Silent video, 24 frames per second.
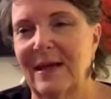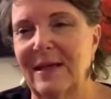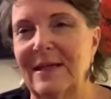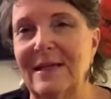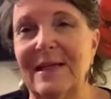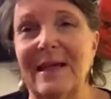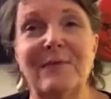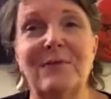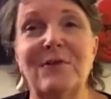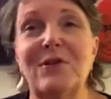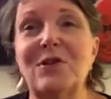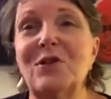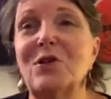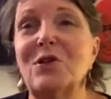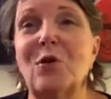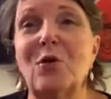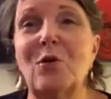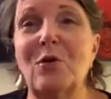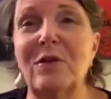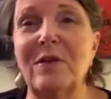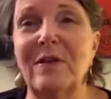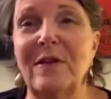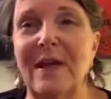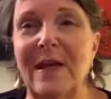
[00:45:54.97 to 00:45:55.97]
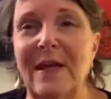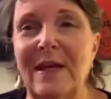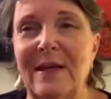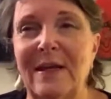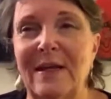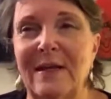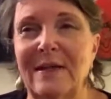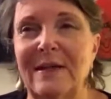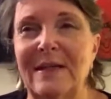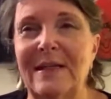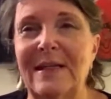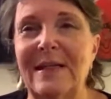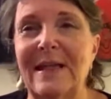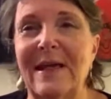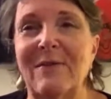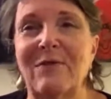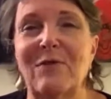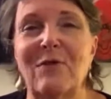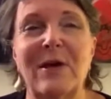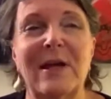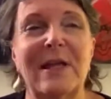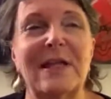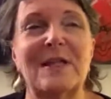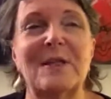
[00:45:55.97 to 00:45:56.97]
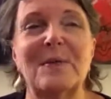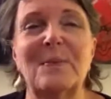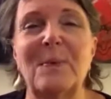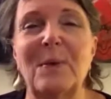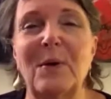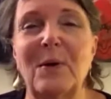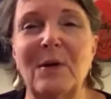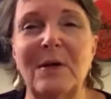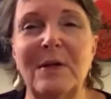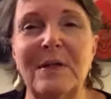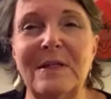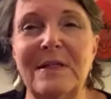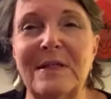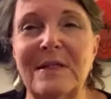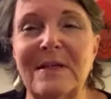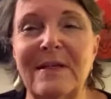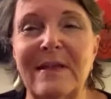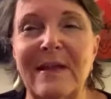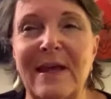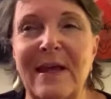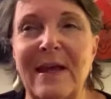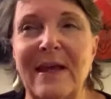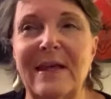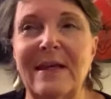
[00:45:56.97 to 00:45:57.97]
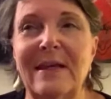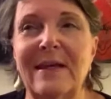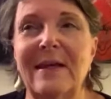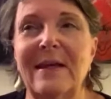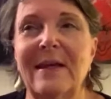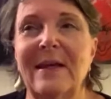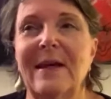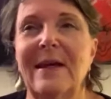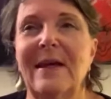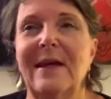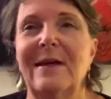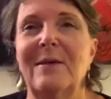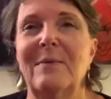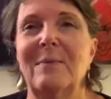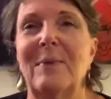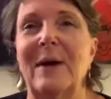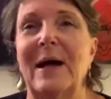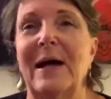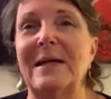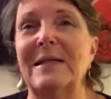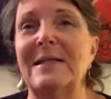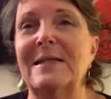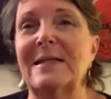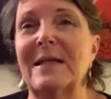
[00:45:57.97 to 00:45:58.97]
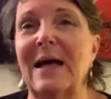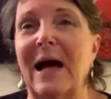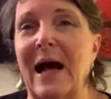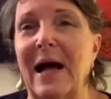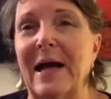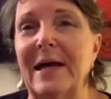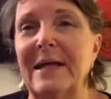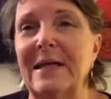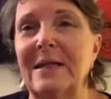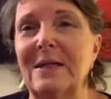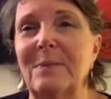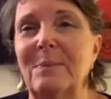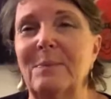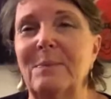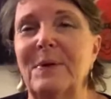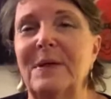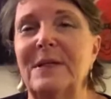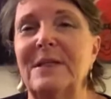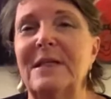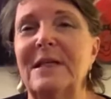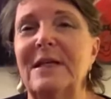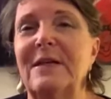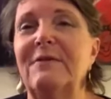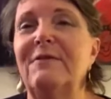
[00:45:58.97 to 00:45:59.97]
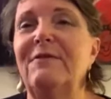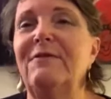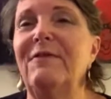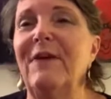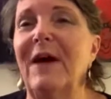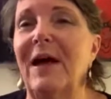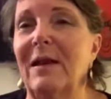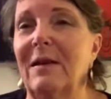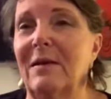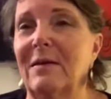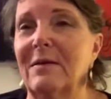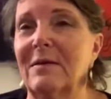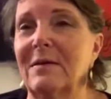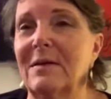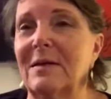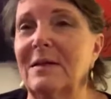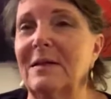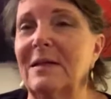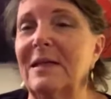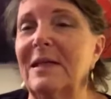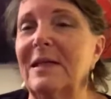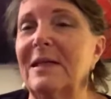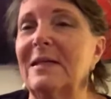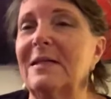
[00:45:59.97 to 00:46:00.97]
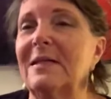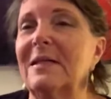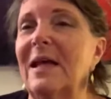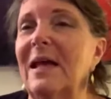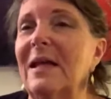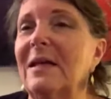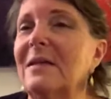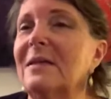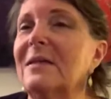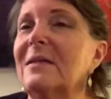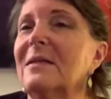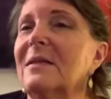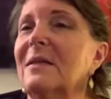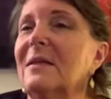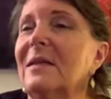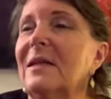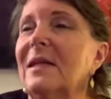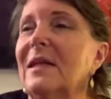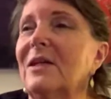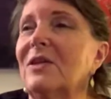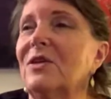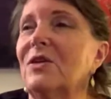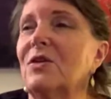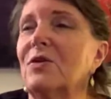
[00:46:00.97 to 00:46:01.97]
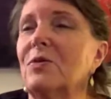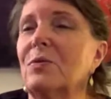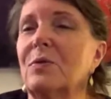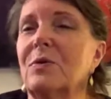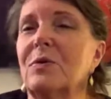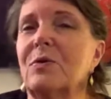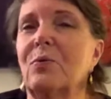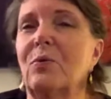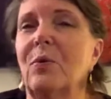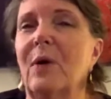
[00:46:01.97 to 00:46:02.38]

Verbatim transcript: Never saw a thing. Never experienced a thing by sight but he felt and he sensed and he just was